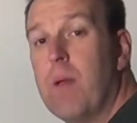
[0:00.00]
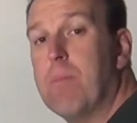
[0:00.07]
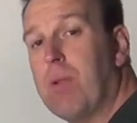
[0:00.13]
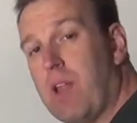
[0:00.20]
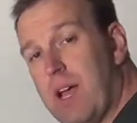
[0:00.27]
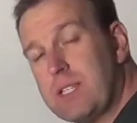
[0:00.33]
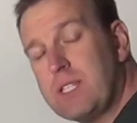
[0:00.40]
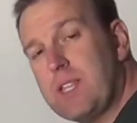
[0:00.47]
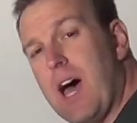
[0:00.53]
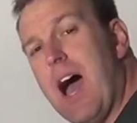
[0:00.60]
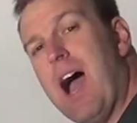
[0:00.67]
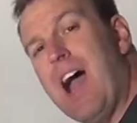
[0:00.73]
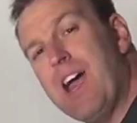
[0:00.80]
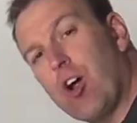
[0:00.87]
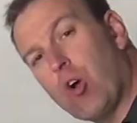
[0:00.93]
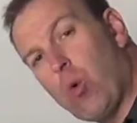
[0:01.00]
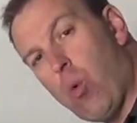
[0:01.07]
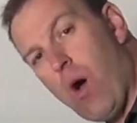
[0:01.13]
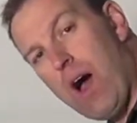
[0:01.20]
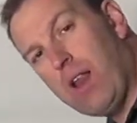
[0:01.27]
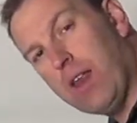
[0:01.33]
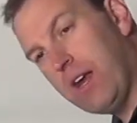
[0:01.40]
plus the higher
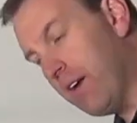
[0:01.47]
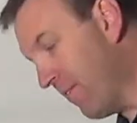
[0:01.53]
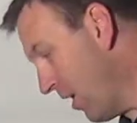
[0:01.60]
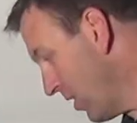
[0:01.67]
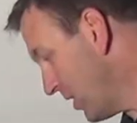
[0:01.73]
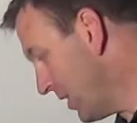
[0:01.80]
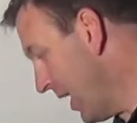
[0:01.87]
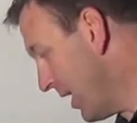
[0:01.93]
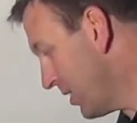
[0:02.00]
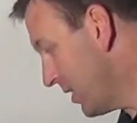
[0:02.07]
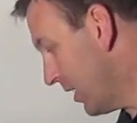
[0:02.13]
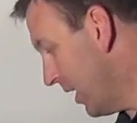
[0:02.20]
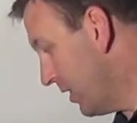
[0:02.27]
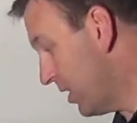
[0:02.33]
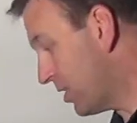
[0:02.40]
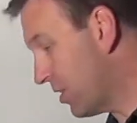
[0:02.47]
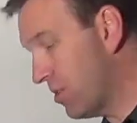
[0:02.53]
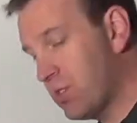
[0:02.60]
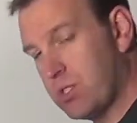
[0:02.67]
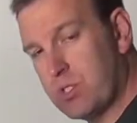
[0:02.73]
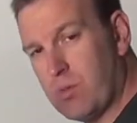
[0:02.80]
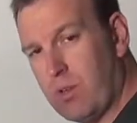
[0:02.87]
quality of our sets, and the
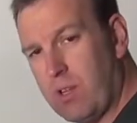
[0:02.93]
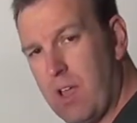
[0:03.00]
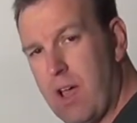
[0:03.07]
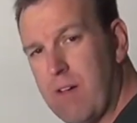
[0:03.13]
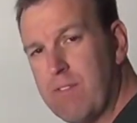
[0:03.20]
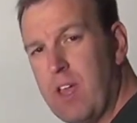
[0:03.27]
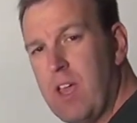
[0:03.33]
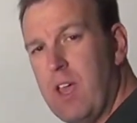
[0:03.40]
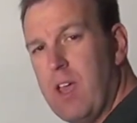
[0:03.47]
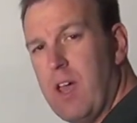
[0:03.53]
surgeons will love,